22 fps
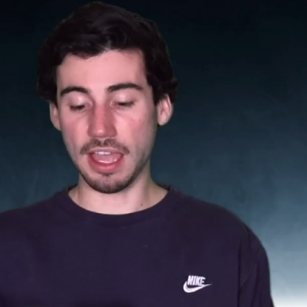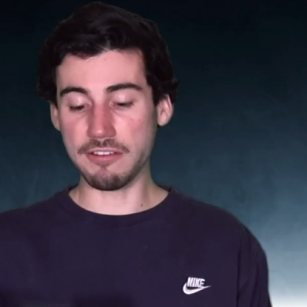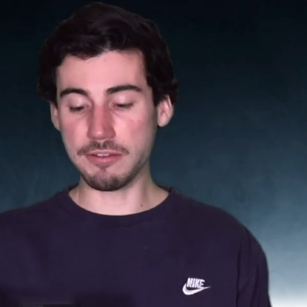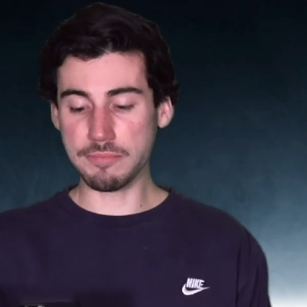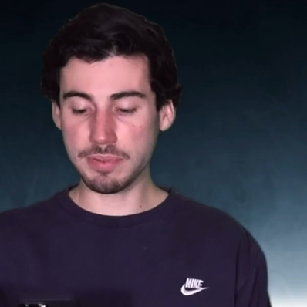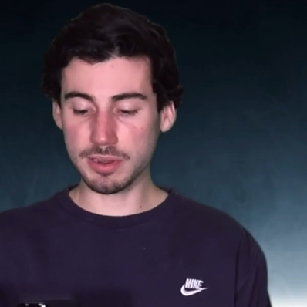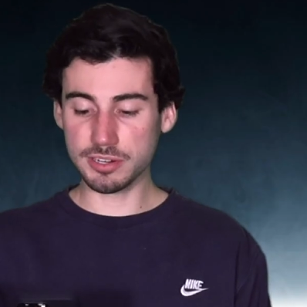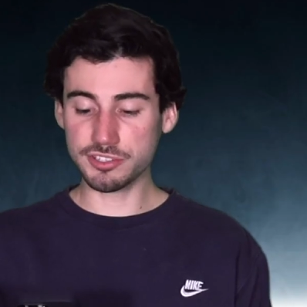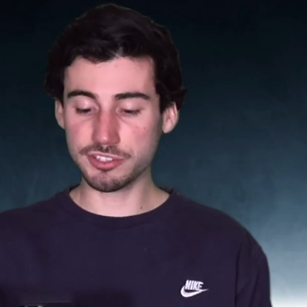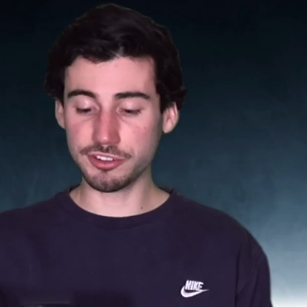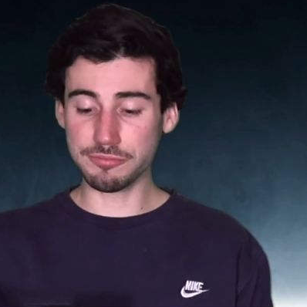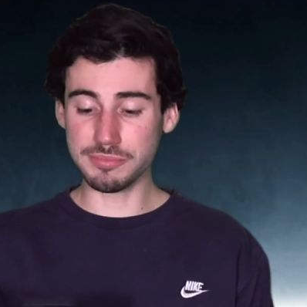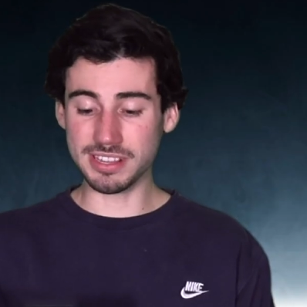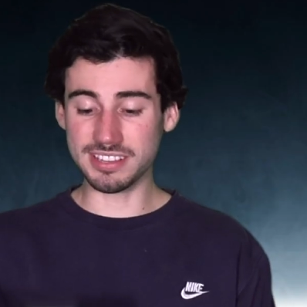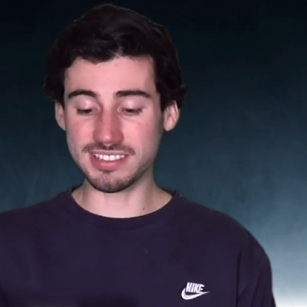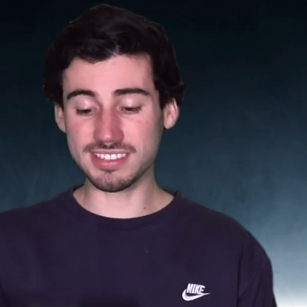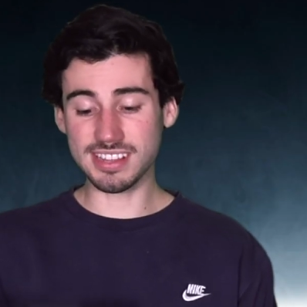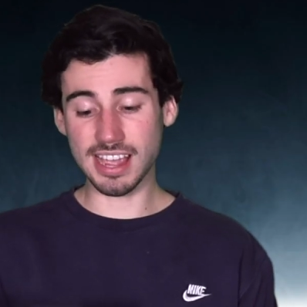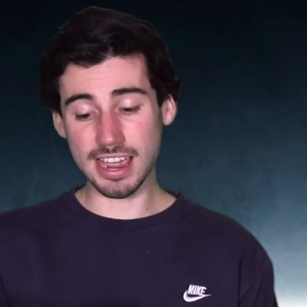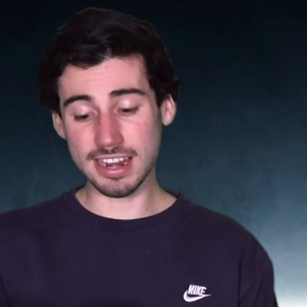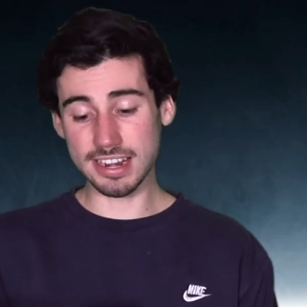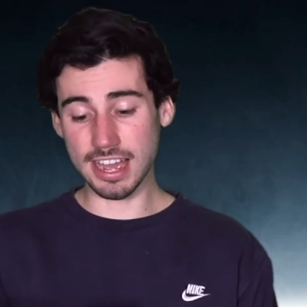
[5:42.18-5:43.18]
I have a picture of me
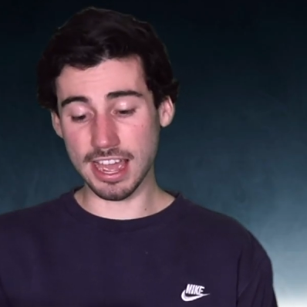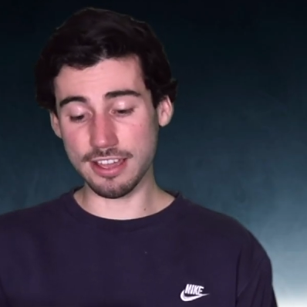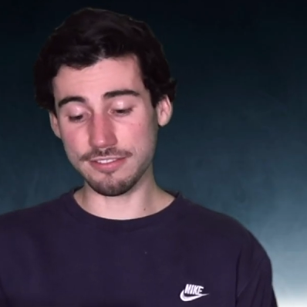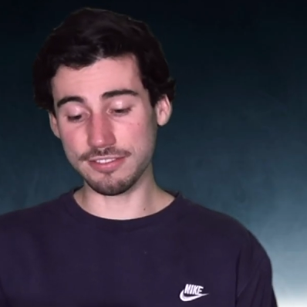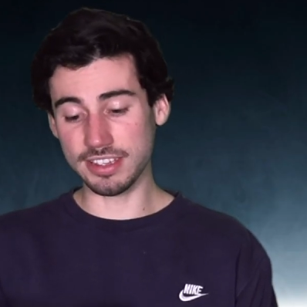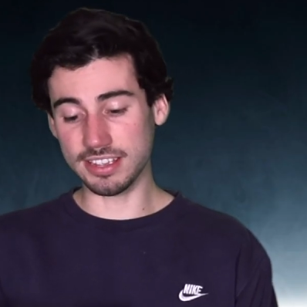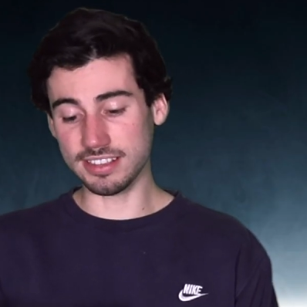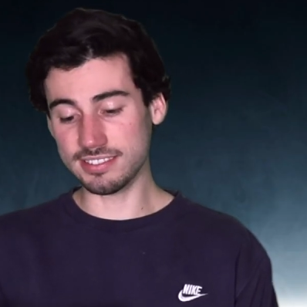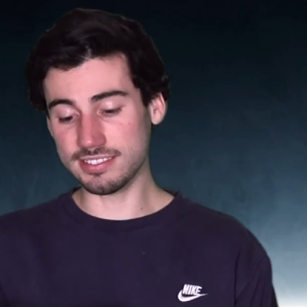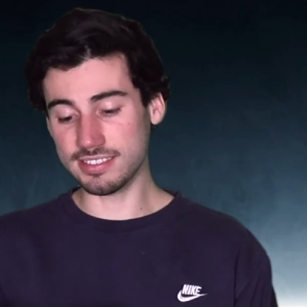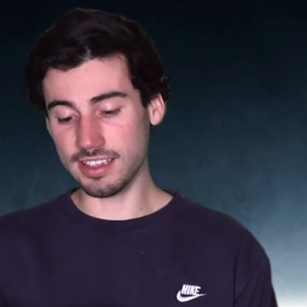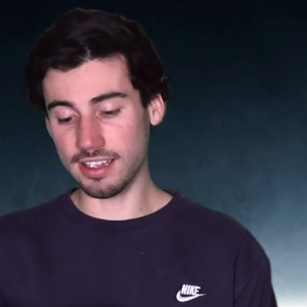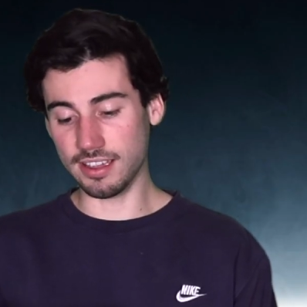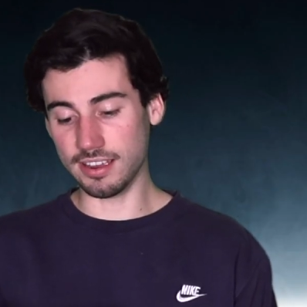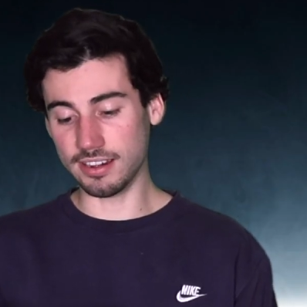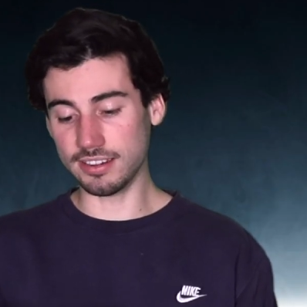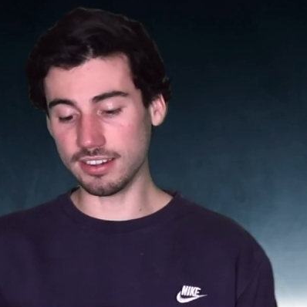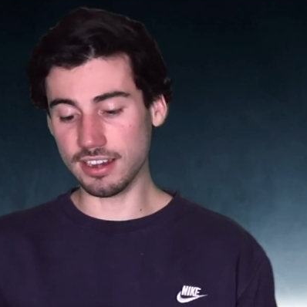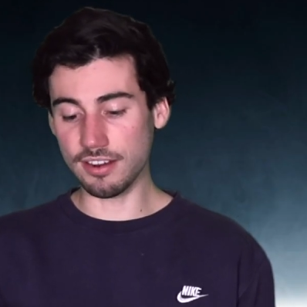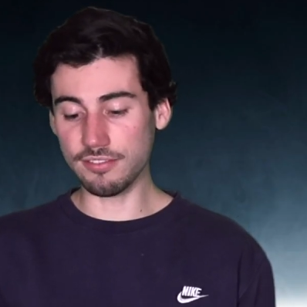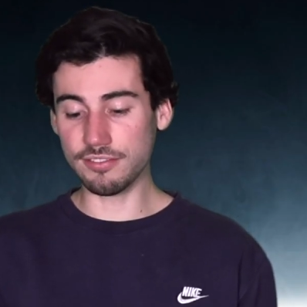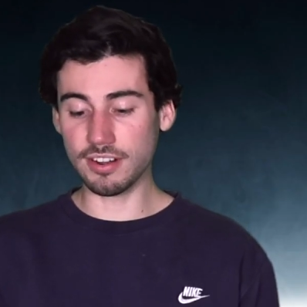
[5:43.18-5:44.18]
skydiving
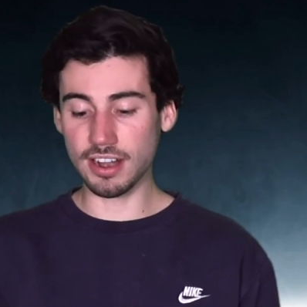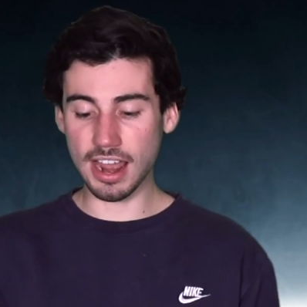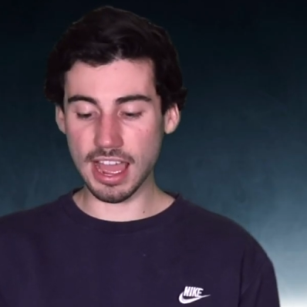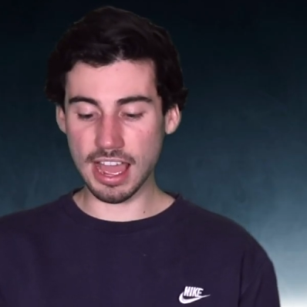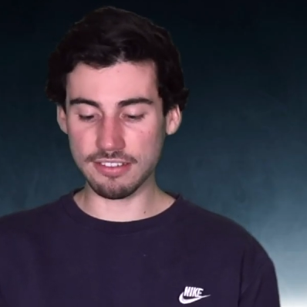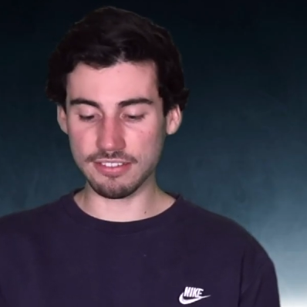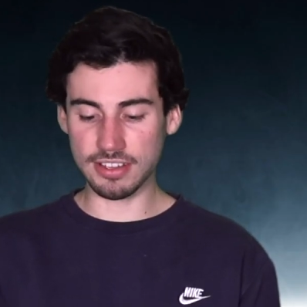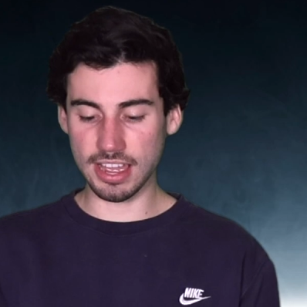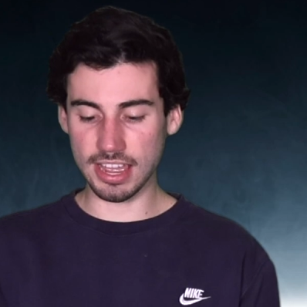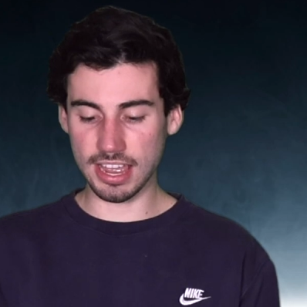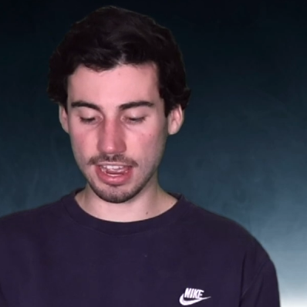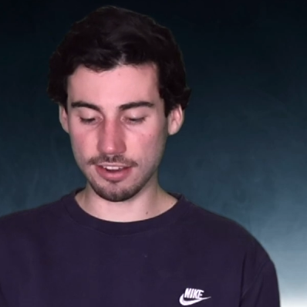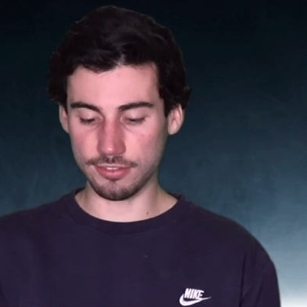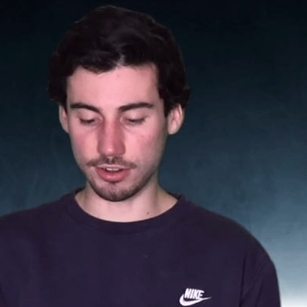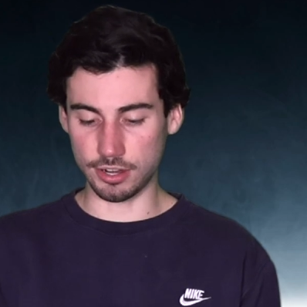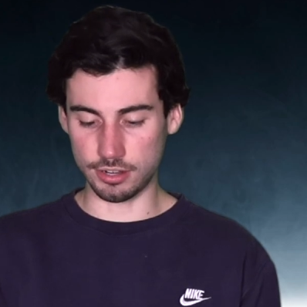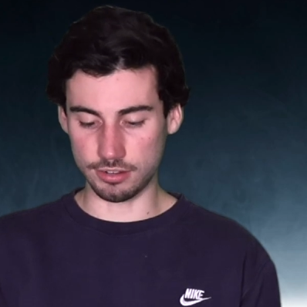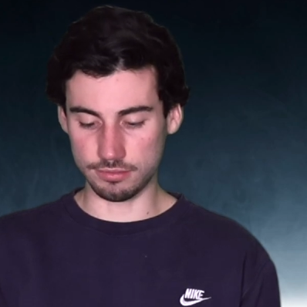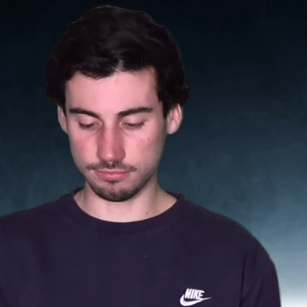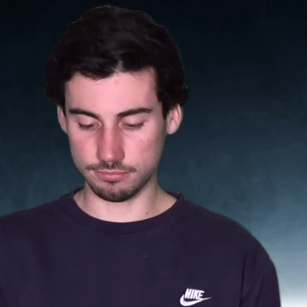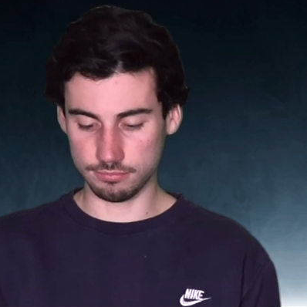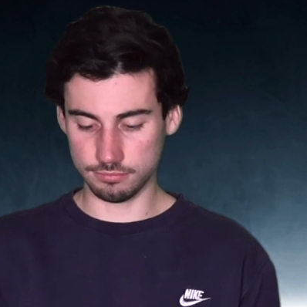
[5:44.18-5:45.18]
saying, "Never have I
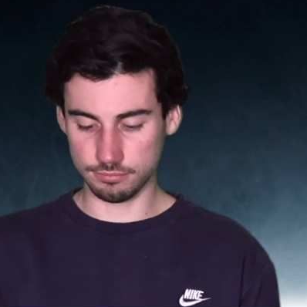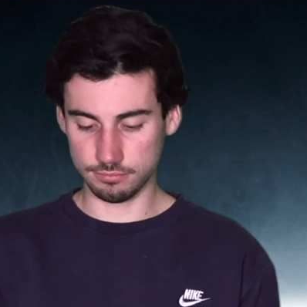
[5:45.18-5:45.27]
ever."